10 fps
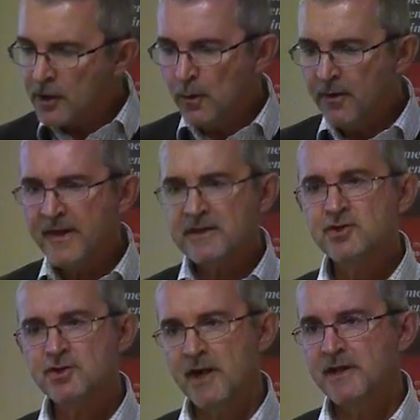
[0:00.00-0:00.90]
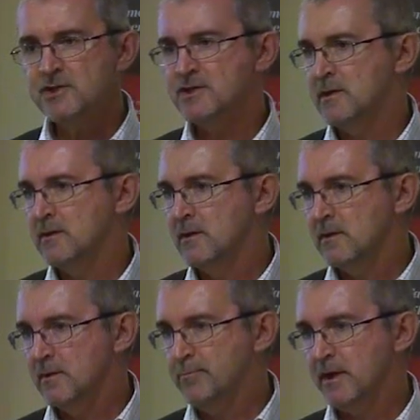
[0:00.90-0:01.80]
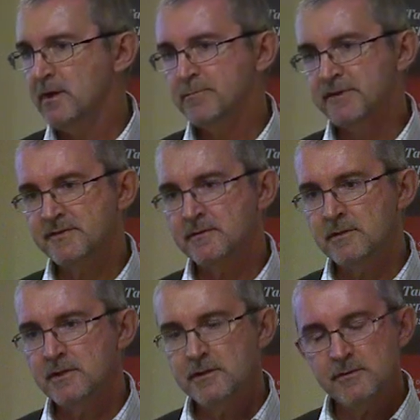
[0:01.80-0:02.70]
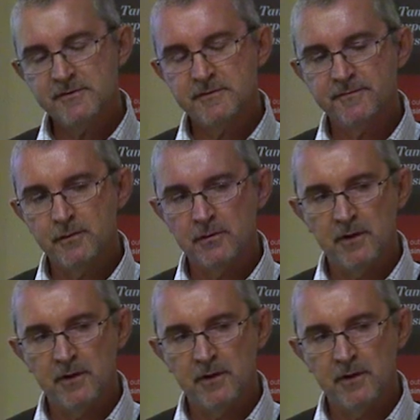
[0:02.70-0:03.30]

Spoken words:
you are then changing the purpose and the use of your